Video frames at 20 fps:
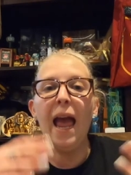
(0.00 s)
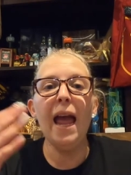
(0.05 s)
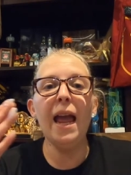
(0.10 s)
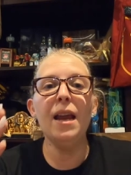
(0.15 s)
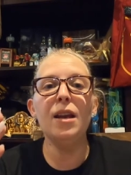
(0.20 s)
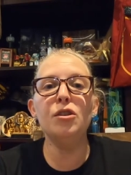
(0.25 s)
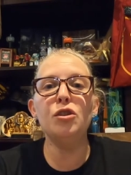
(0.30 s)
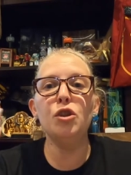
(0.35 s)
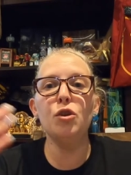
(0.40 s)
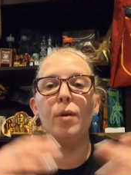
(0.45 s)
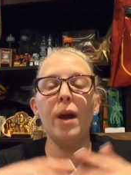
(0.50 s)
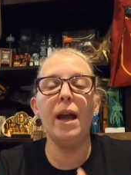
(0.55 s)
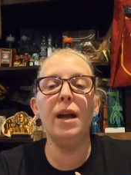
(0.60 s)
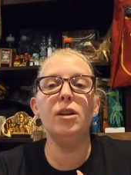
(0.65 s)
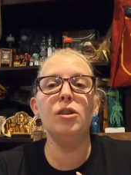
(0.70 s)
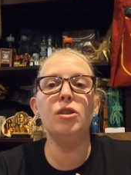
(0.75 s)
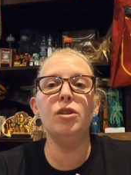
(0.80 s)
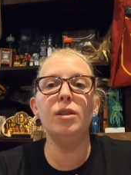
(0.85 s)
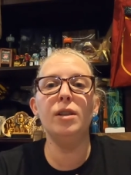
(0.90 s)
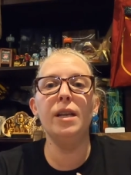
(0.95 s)
And you
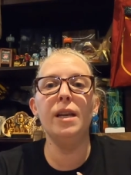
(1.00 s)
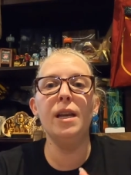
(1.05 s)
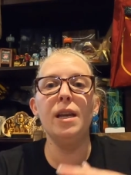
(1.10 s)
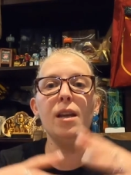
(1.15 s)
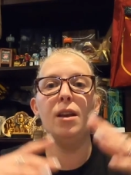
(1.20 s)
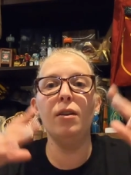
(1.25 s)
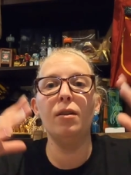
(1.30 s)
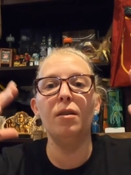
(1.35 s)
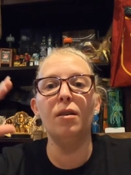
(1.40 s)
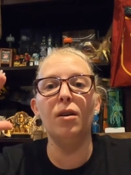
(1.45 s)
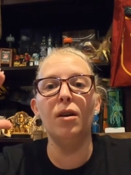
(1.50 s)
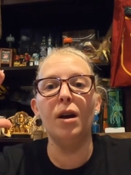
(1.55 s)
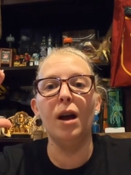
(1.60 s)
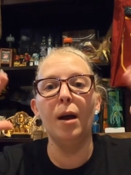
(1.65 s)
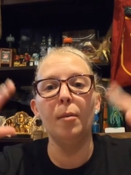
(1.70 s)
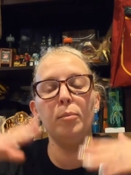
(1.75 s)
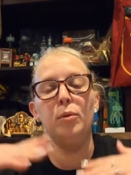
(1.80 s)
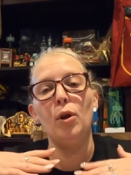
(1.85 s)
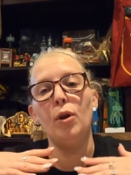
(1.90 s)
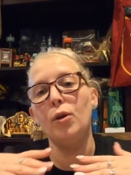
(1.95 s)
actually
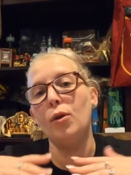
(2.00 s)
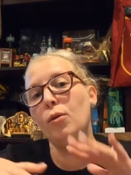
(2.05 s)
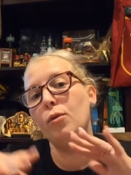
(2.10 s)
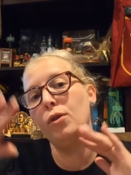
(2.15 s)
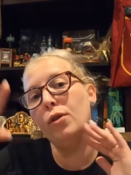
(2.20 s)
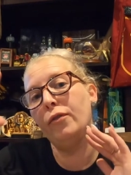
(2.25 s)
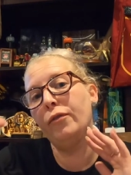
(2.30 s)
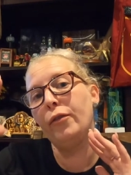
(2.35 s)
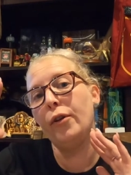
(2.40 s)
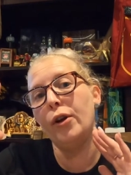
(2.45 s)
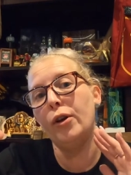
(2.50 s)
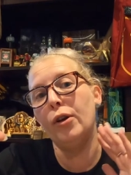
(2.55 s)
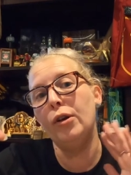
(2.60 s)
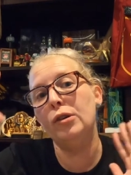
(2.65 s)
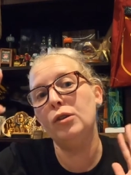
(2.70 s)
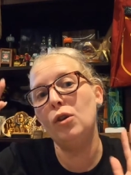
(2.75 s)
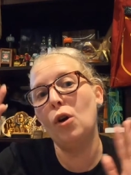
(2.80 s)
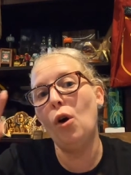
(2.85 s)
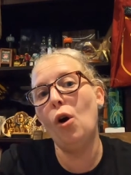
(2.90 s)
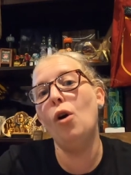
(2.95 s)
upload all your
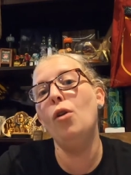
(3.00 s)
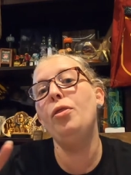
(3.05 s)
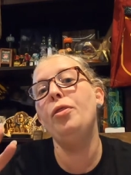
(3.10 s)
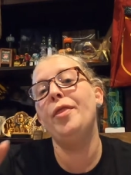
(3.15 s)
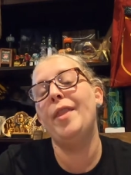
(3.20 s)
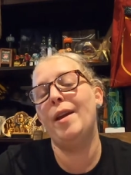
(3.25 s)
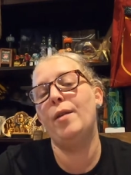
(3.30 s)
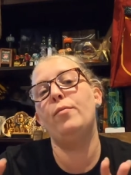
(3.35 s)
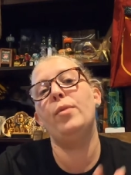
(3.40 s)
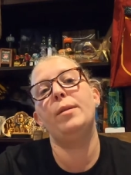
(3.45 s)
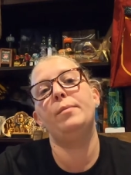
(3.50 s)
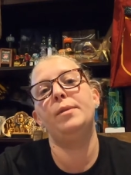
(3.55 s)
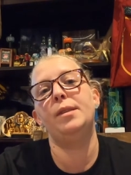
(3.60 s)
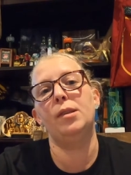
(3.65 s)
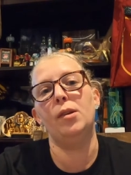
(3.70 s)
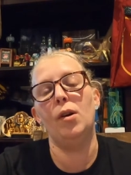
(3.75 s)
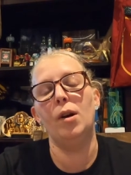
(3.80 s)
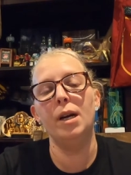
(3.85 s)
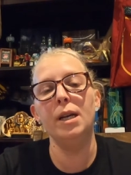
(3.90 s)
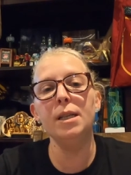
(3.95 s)
photos on their
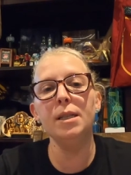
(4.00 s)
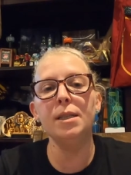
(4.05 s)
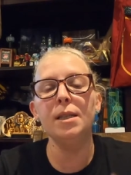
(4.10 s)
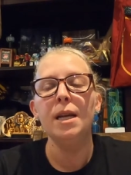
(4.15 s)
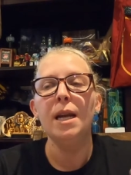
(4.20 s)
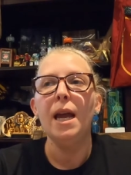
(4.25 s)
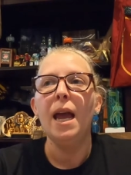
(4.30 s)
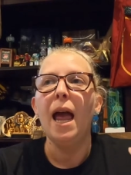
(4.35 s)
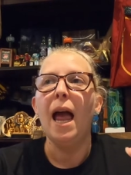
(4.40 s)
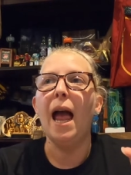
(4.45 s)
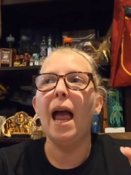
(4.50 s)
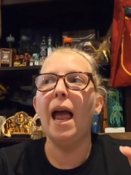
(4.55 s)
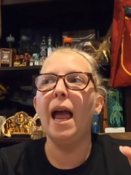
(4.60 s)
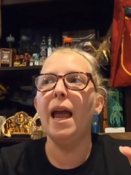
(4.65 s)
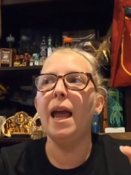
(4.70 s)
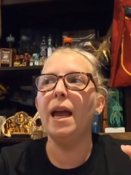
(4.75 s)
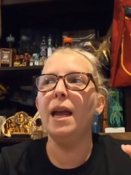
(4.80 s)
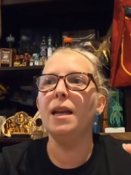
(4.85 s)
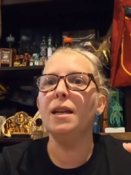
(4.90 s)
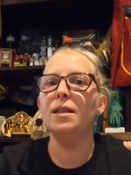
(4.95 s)
website
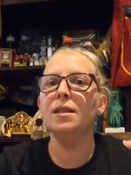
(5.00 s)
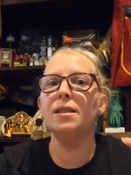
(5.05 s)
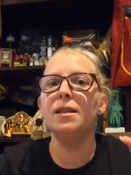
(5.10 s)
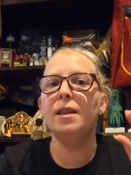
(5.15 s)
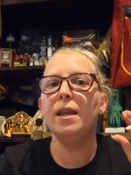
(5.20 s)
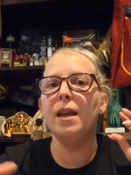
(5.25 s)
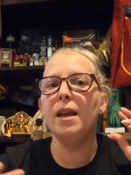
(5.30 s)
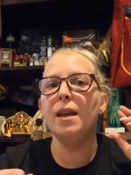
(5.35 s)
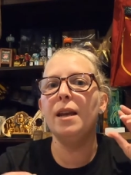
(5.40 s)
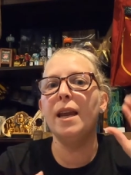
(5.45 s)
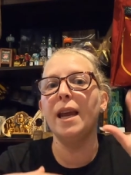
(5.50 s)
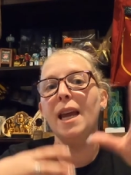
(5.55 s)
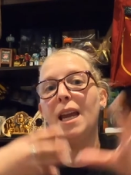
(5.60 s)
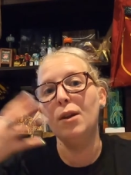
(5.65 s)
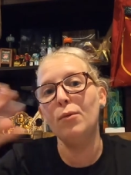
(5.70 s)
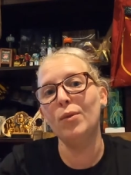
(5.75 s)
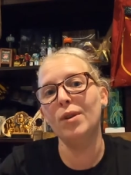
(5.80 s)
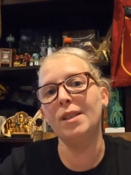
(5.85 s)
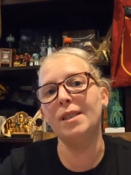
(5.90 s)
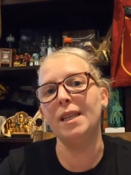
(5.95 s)
and then
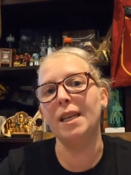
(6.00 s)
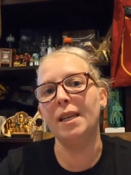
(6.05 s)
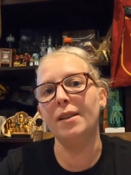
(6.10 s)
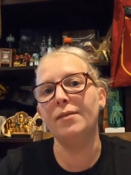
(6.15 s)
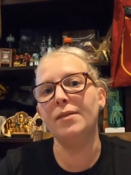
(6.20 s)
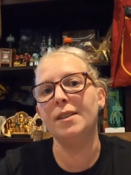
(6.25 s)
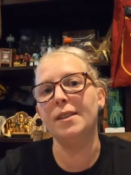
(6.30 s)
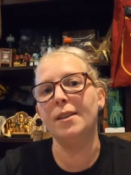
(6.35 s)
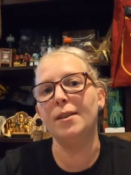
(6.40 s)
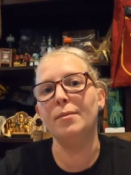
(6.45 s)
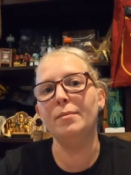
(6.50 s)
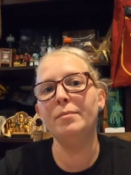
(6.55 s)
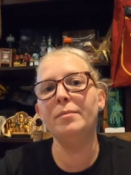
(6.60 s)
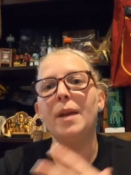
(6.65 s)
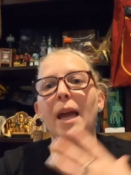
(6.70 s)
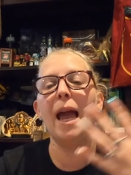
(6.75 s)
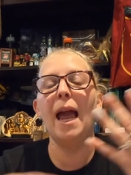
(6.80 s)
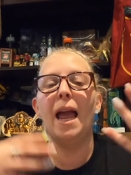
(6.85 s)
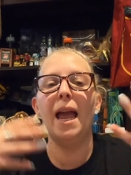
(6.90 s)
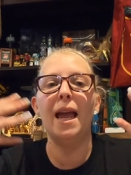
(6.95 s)
he receives
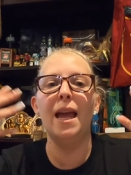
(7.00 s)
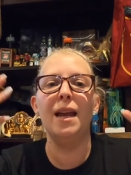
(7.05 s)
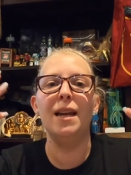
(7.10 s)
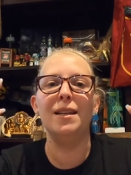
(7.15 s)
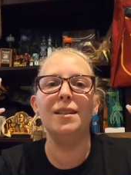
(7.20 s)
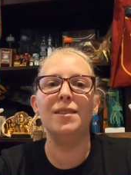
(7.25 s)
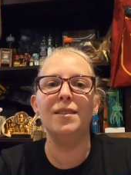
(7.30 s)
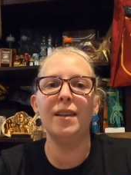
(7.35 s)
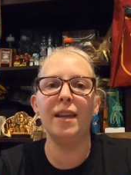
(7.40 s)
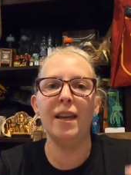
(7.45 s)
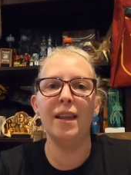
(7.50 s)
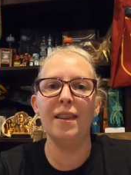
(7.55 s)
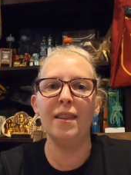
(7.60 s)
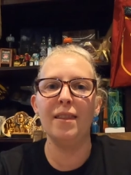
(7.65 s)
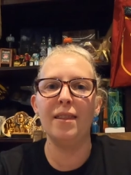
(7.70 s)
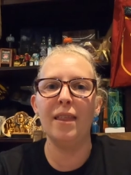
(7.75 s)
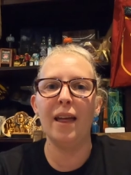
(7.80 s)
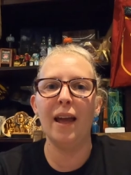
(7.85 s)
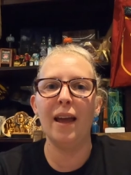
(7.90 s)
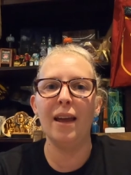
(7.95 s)
them and
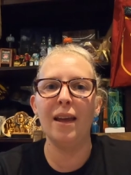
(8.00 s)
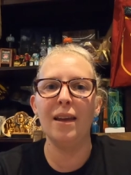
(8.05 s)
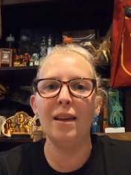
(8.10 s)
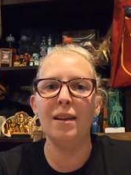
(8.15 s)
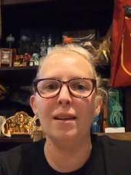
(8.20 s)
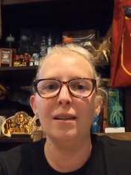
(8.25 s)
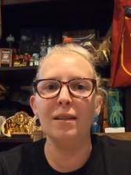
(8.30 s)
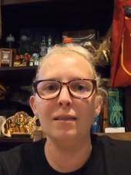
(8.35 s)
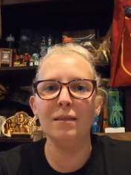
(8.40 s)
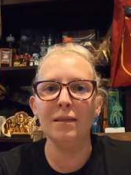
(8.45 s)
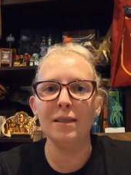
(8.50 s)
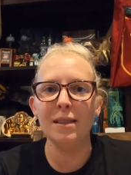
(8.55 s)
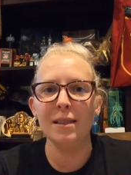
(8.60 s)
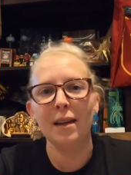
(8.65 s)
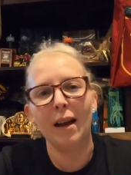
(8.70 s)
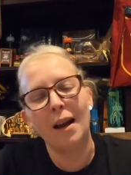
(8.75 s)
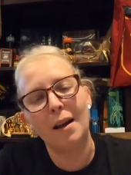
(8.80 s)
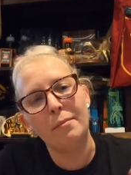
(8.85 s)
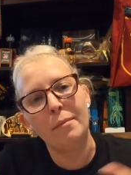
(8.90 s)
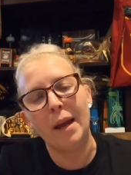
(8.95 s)
then they
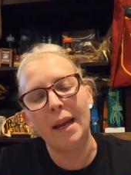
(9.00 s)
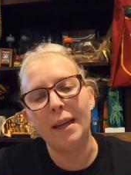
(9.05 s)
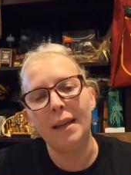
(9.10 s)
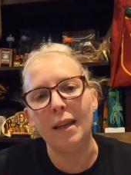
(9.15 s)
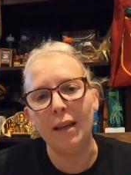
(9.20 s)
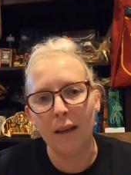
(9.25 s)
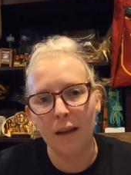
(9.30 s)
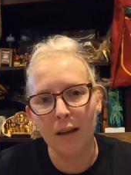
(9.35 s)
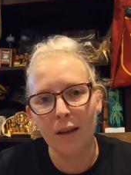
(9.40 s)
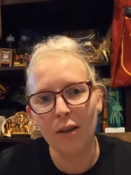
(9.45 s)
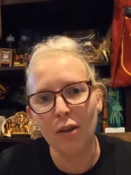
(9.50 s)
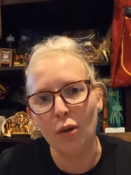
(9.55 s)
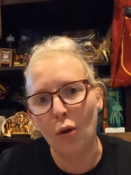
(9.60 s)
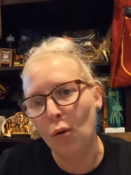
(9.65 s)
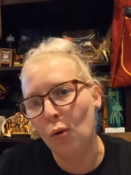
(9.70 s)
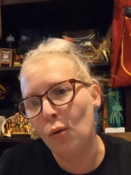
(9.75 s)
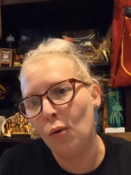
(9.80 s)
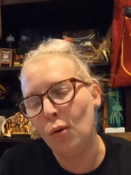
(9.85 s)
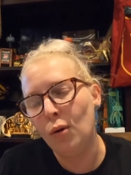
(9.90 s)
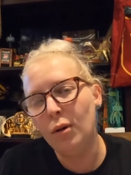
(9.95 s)
start making
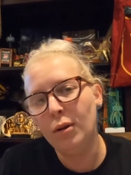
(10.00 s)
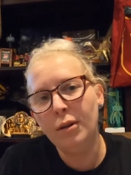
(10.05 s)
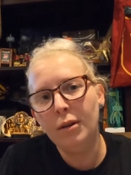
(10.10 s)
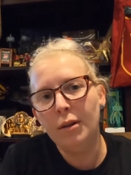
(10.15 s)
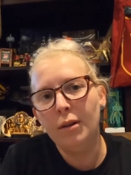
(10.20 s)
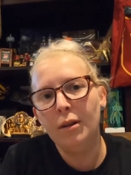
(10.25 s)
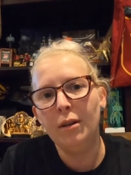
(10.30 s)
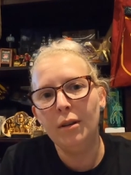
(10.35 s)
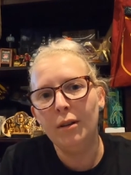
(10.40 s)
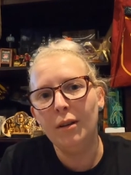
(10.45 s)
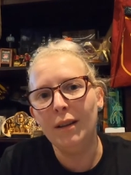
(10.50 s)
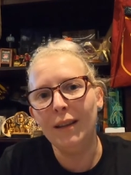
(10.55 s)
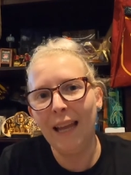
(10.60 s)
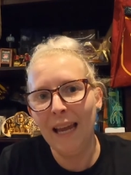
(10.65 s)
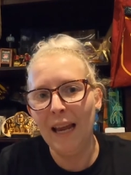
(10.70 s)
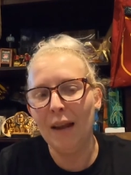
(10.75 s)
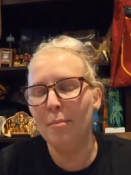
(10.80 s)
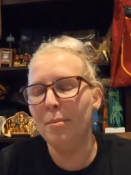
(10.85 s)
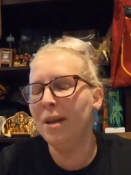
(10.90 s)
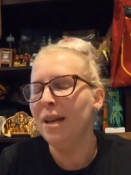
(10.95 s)
your
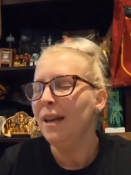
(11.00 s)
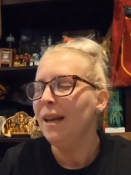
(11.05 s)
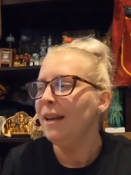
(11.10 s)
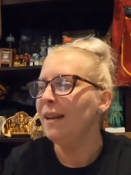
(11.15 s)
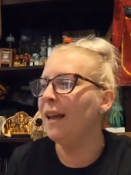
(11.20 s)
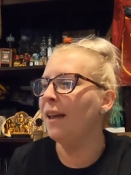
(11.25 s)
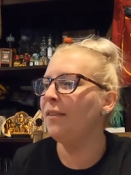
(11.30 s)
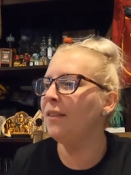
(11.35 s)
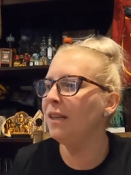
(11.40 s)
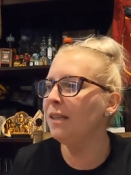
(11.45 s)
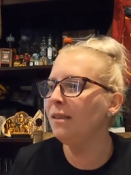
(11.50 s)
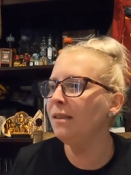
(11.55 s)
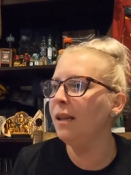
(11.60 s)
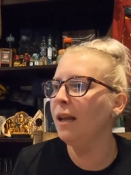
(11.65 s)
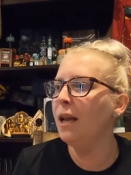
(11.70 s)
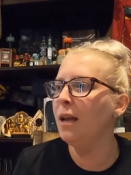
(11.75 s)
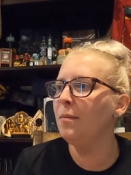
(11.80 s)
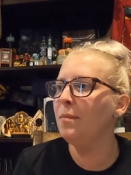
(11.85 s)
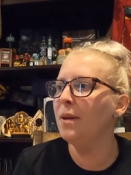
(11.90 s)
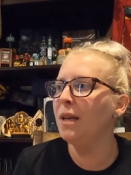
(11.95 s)
lamp. Now this
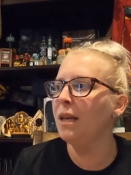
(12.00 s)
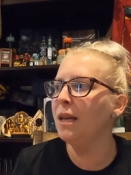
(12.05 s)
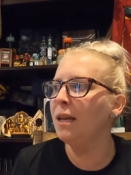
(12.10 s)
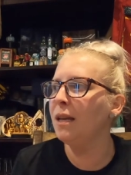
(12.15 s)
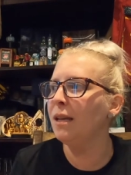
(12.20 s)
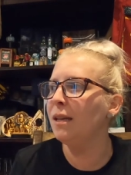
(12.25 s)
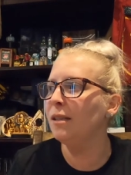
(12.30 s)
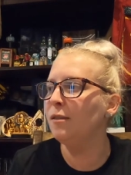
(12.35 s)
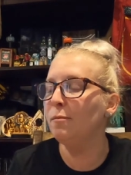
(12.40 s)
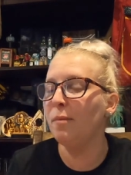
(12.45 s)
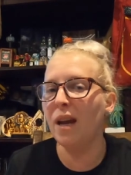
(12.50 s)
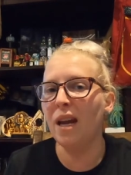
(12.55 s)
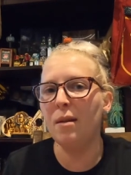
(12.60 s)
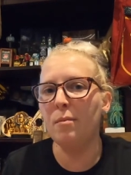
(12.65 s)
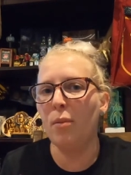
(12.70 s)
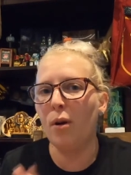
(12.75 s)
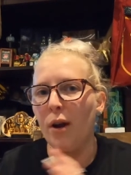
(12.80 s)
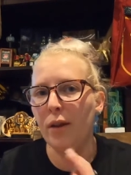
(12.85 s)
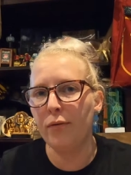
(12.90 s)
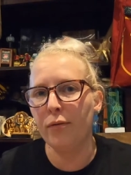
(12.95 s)
lamp is
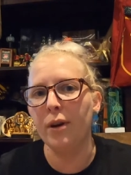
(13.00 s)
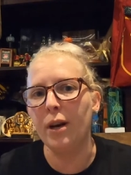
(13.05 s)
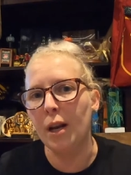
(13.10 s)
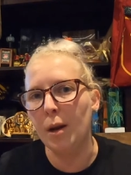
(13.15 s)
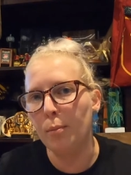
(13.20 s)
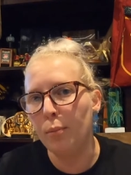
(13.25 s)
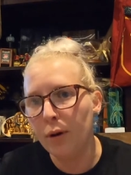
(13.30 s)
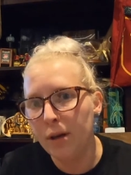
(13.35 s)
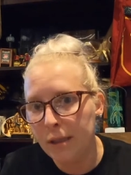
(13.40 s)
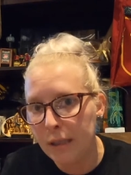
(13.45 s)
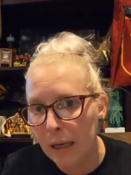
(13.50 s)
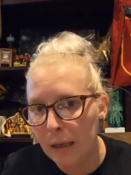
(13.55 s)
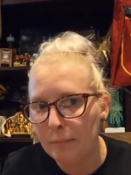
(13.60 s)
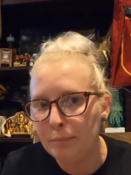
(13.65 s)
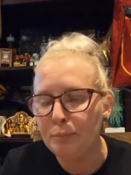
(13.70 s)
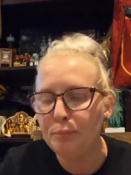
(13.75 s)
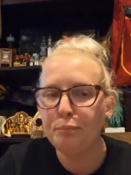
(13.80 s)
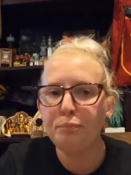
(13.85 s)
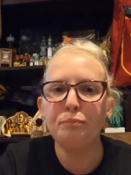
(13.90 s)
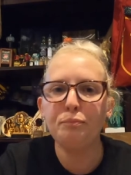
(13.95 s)
made by 3D printer.